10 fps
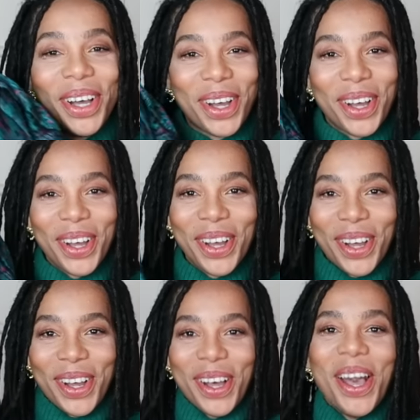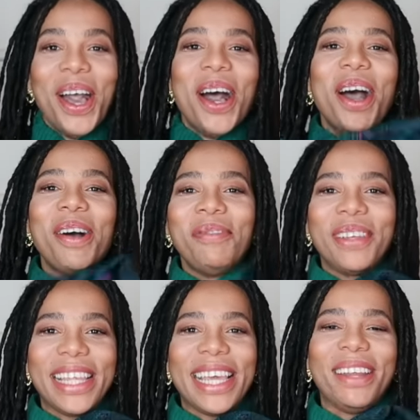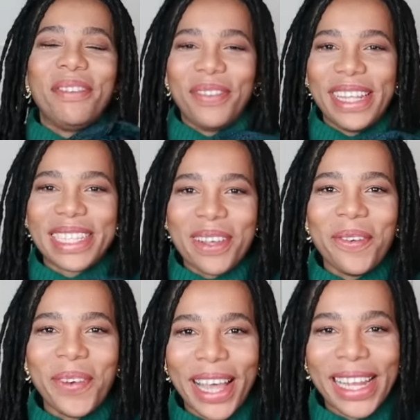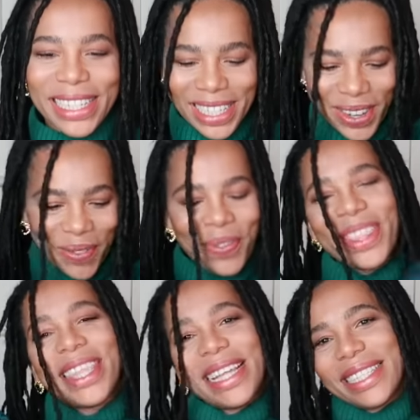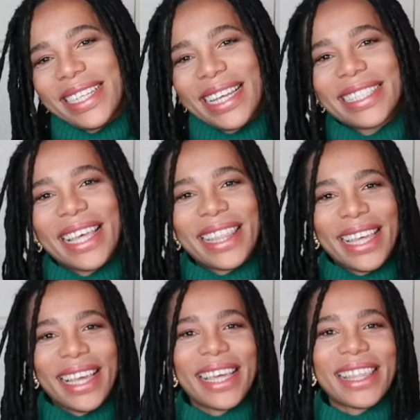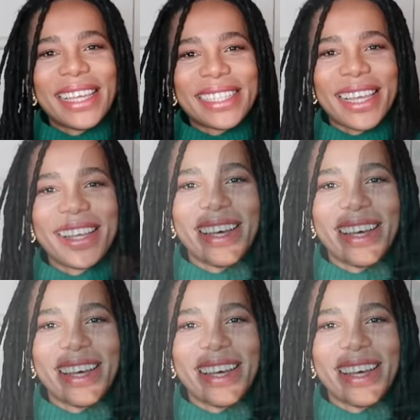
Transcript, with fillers: hopefully it fits well so that's the next thing that I